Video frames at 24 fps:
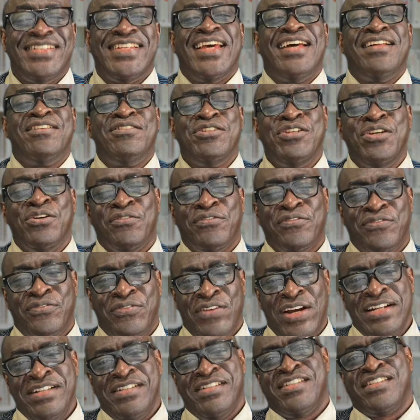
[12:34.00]
Tell your
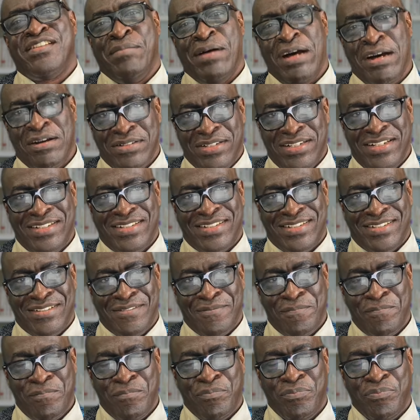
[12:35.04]
friends about it.
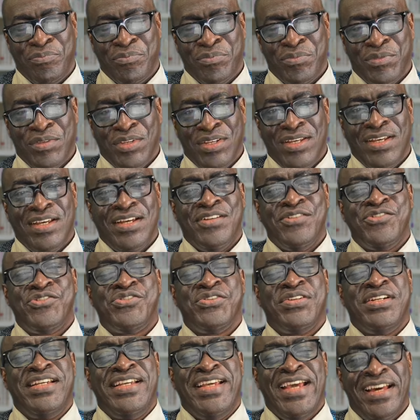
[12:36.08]

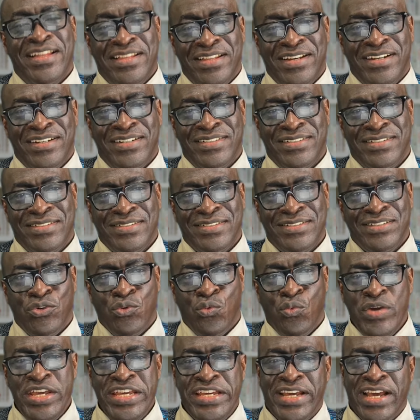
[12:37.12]
Together,
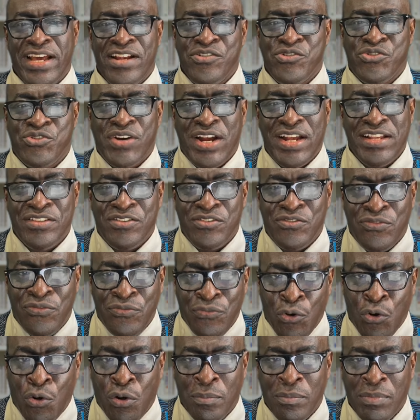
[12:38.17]
we can
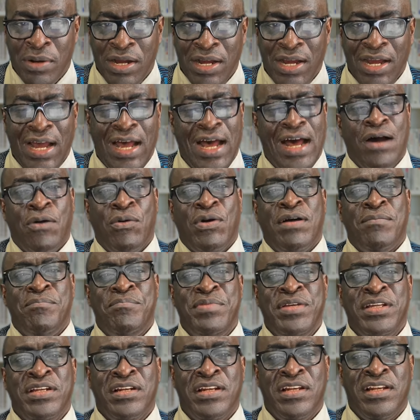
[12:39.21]
transform our
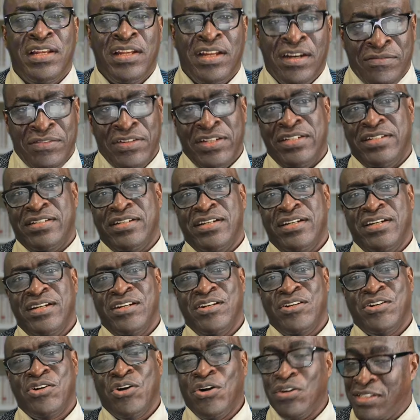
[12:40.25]
beloved
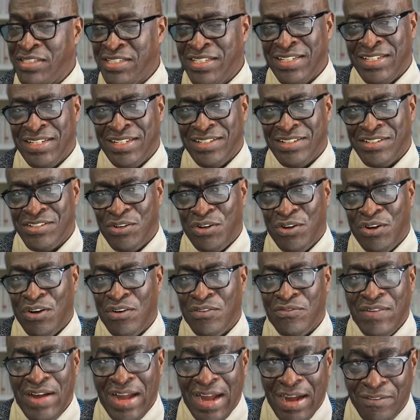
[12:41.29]
continent
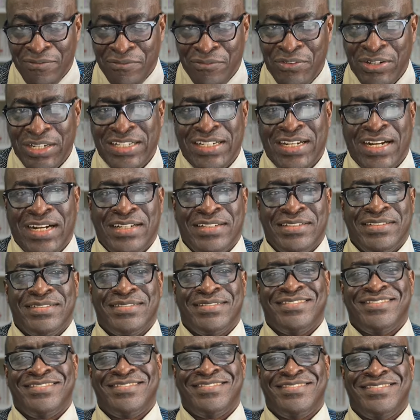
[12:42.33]
of Africa.
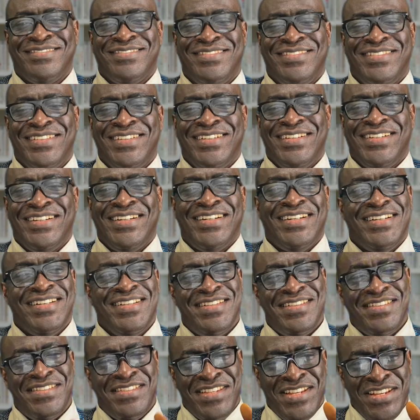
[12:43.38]

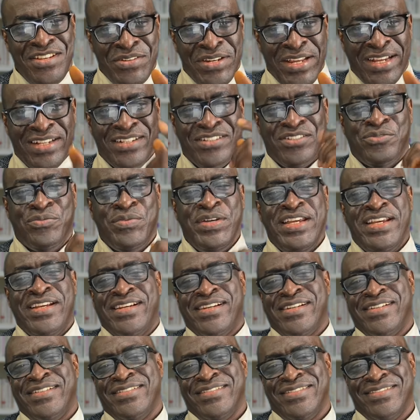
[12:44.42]
See you next week.